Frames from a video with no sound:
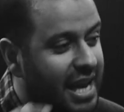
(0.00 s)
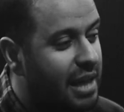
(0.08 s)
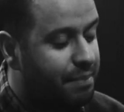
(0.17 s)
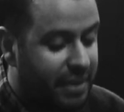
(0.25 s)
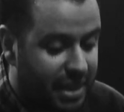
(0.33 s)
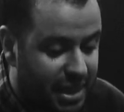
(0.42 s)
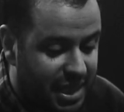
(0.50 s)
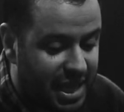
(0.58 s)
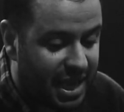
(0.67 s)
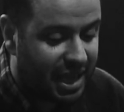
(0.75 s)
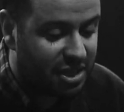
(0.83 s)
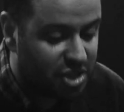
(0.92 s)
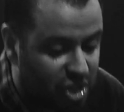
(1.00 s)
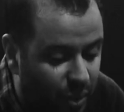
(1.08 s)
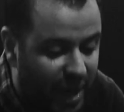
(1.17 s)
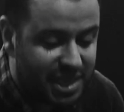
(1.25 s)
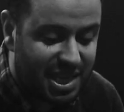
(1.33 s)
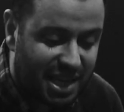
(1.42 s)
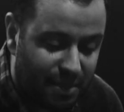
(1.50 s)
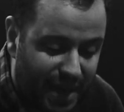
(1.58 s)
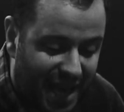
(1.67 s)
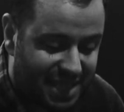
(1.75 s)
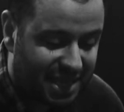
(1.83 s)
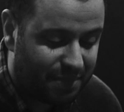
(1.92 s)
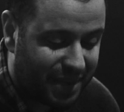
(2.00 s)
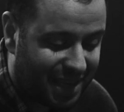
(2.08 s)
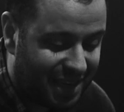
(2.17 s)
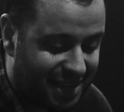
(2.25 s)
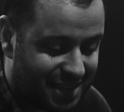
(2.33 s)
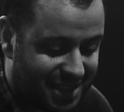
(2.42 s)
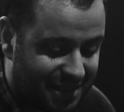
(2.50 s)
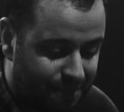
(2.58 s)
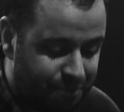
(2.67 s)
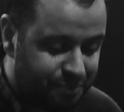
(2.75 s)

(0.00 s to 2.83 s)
help but think it's so anticlimactic because